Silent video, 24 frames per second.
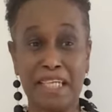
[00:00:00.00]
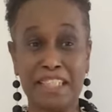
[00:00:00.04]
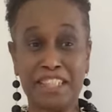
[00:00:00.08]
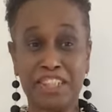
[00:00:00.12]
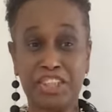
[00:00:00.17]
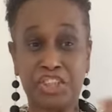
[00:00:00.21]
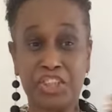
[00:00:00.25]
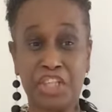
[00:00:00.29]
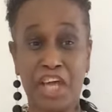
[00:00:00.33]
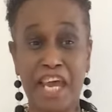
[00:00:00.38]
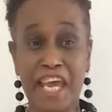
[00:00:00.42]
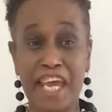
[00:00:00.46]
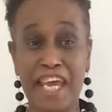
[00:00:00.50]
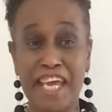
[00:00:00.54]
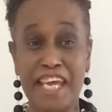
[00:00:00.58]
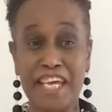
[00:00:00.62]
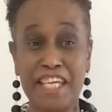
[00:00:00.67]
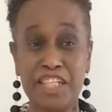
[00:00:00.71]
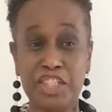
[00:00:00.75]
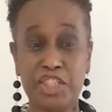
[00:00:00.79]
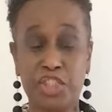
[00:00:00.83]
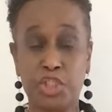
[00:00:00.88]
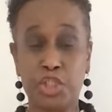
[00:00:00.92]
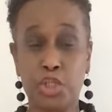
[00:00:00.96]

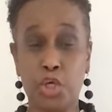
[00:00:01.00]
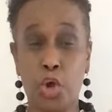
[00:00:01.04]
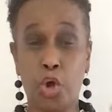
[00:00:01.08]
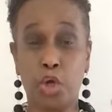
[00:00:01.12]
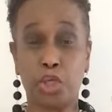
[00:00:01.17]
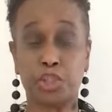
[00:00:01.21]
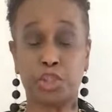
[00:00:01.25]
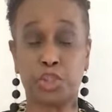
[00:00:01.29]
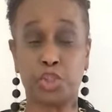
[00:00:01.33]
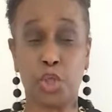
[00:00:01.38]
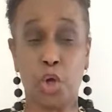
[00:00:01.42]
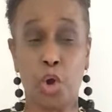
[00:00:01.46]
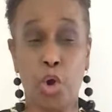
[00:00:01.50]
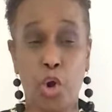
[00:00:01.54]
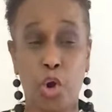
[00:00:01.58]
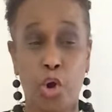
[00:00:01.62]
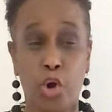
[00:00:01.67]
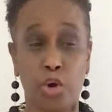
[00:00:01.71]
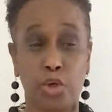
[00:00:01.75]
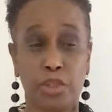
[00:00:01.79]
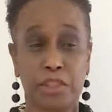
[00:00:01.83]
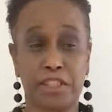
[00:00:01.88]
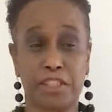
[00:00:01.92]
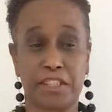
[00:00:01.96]
Change your
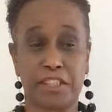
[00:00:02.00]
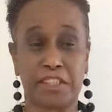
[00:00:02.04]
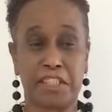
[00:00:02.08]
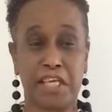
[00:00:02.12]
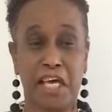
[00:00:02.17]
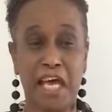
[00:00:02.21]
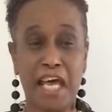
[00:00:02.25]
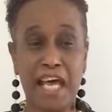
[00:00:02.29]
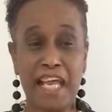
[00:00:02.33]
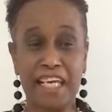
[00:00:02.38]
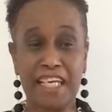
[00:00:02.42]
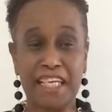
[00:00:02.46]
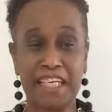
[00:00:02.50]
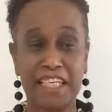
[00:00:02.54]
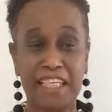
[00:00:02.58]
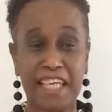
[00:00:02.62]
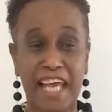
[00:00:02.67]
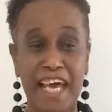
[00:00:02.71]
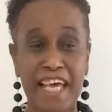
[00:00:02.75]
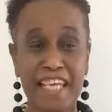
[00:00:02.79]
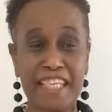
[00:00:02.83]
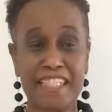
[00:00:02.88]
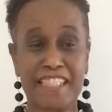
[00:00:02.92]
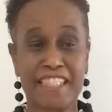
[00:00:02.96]
thoughts.
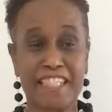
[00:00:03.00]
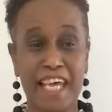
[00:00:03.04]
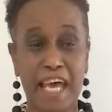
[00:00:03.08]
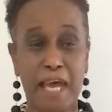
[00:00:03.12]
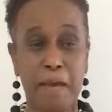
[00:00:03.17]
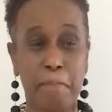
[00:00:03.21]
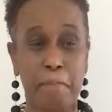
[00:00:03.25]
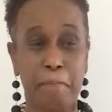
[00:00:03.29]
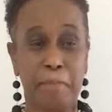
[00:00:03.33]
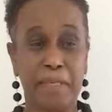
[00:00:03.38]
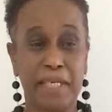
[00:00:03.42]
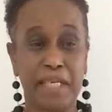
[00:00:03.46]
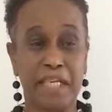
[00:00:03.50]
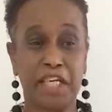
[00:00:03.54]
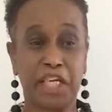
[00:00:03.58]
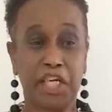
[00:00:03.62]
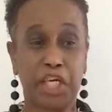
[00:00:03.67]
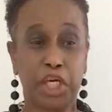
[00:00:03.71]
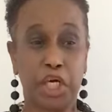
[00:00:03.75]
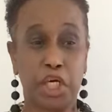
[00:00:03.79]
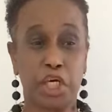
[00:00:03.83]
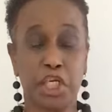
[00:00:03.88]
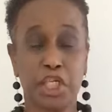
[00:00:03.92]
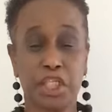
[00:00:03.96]
Let them be
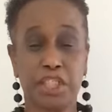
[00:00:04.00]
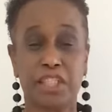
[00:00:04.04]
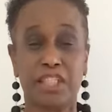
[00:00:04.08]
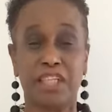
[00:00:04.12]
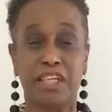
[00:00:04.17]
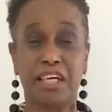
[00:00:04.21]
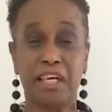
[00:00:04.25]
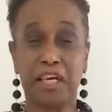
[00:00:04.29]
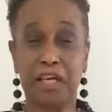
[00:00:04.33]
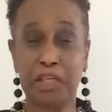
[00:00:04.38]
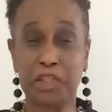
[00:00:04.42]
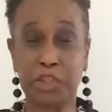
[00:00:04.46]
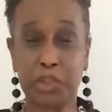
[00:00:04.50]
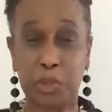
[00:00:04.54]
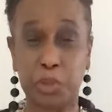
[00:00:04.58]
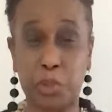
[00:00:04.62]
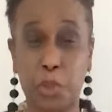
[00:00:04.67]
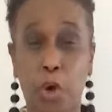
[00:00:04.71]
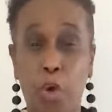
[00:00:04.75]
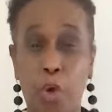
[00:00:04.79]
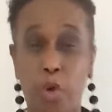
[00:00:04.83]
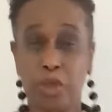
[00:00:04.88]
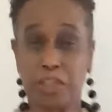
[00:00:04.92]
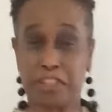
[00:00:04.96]
good
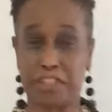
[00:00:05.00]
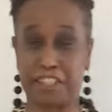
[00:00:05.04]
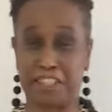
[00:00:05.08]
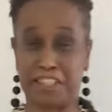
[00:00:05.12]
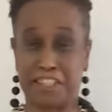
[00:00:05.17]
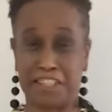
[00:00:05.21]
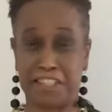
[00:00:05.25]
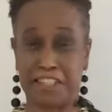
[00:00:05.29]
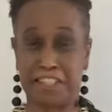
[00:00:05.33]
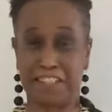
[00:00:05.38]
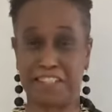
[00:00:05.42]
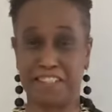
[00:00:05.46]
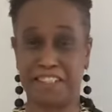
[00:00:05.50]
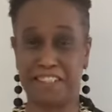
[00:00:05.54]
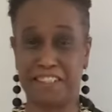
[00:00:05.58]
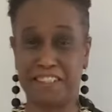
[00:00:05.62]
thoughts.